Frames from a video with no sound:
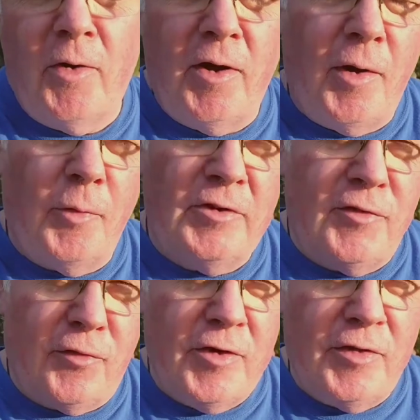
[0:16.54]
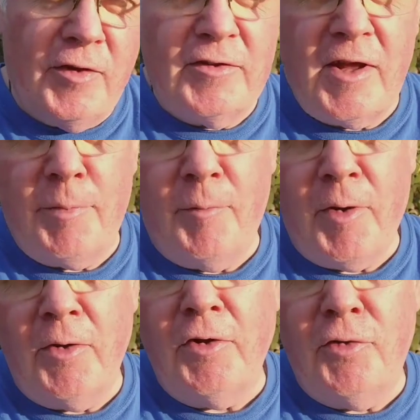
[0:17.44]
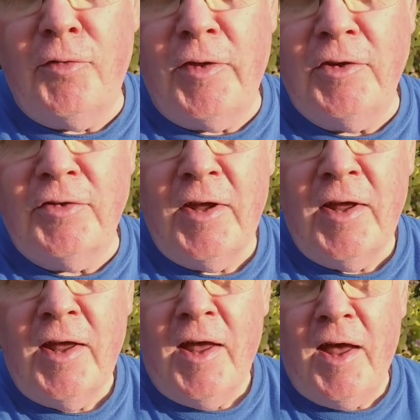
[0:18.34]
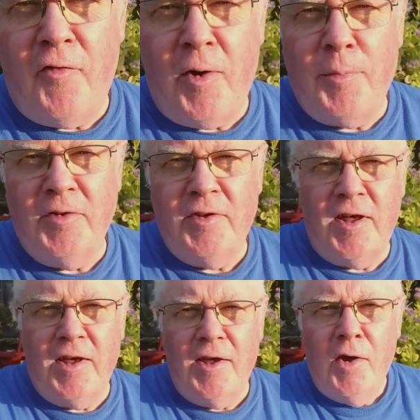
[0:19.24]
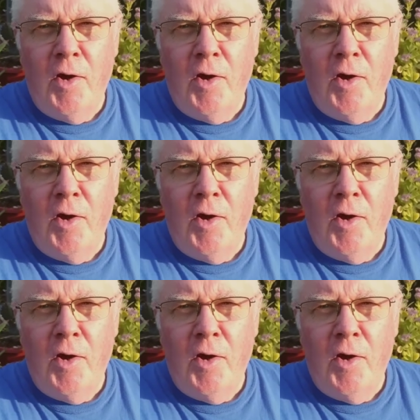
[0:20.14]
I wanted three things to happen, but only two things have happened today.